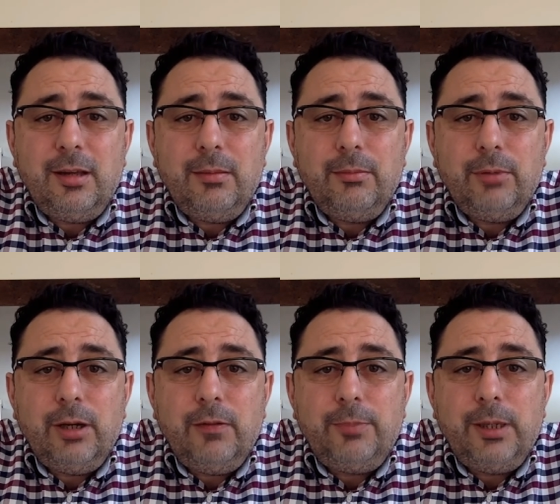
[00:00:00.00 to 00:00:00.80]
when
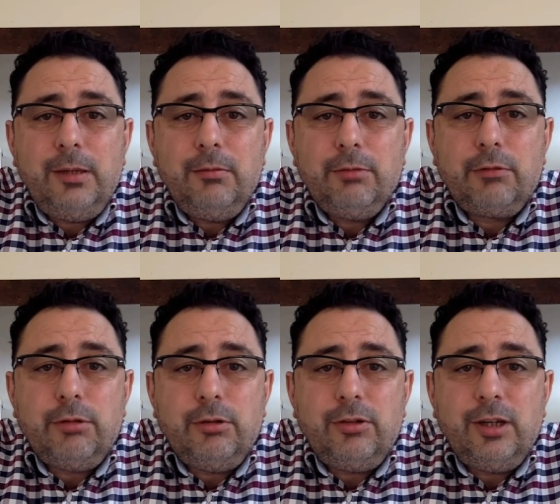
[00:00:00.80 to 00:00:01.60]
I've been
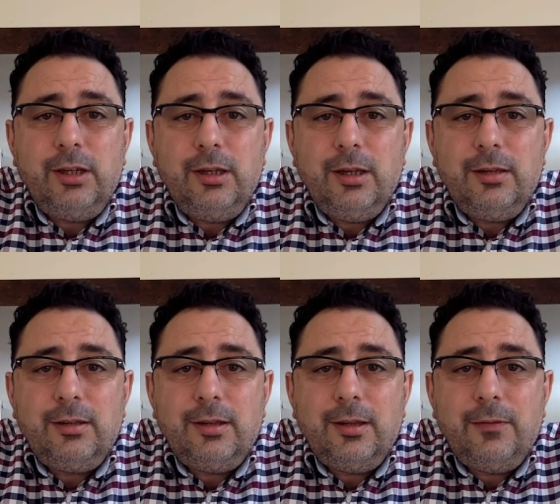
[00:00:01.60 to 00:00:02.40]
recruiting, is
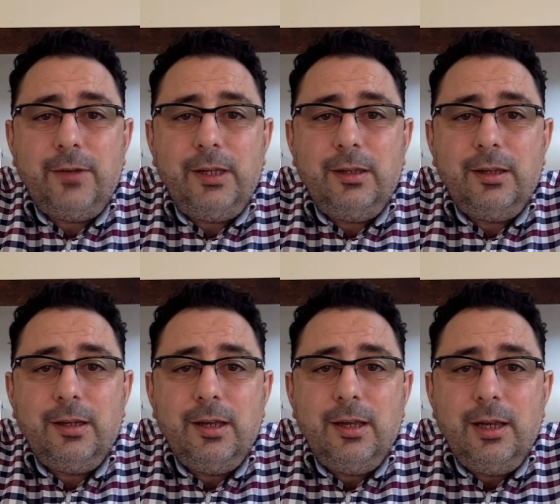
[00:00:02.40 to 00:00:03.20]
that the thing that
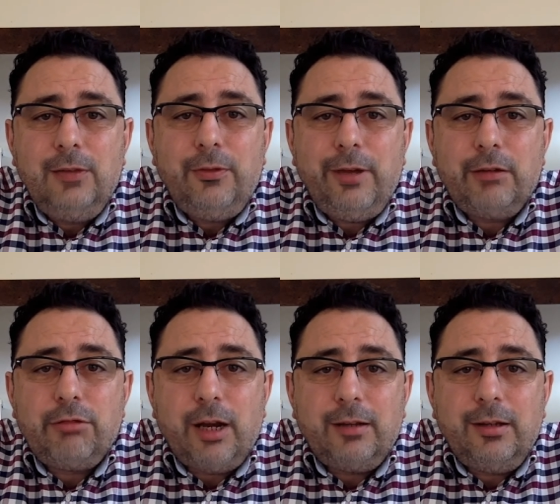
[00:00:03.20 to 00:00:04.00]
is very
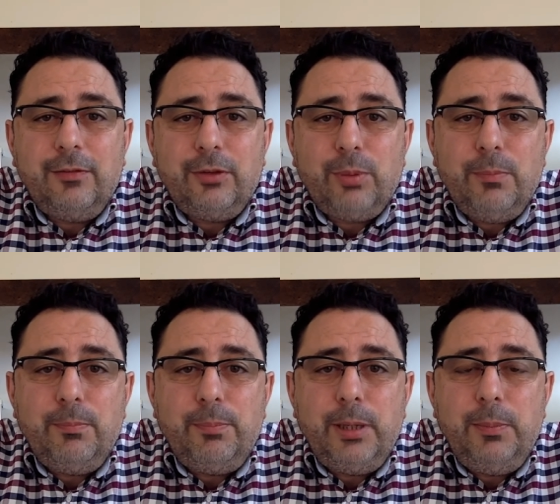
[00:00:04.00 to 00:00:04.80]
attractive is when
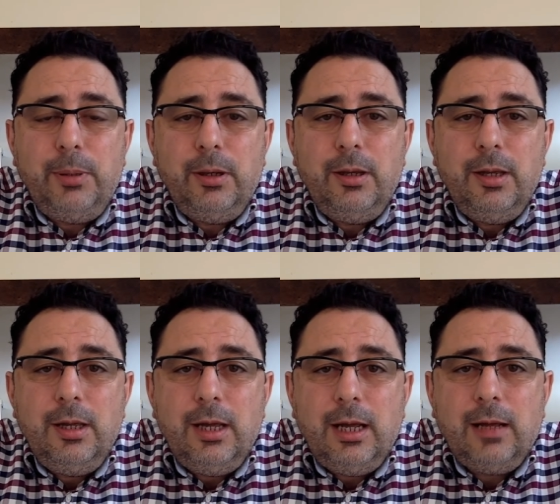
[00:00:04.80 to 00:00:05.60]
people
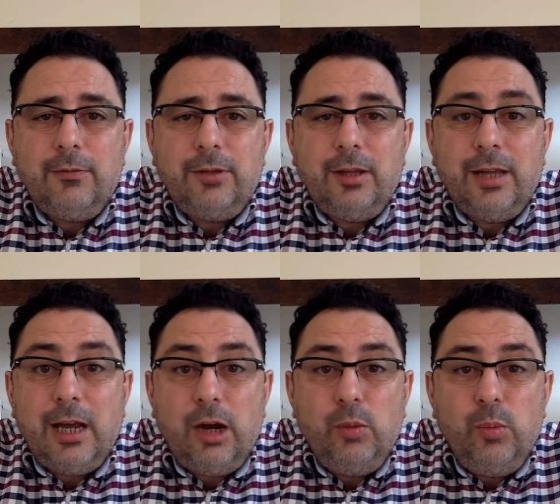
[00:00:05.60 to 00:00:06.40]
have done their
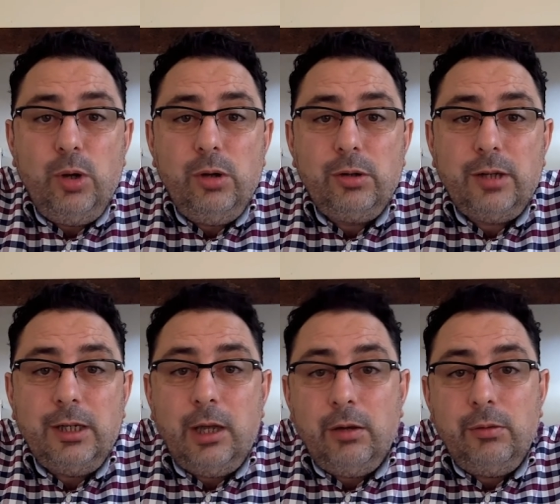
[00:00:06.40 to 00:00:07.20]
homework, they
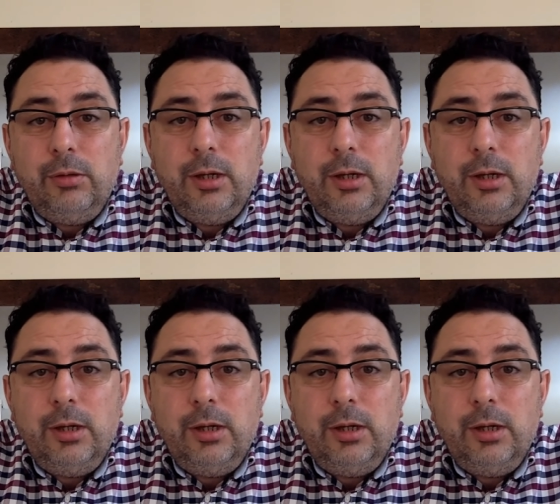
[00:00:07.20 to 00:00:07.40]
know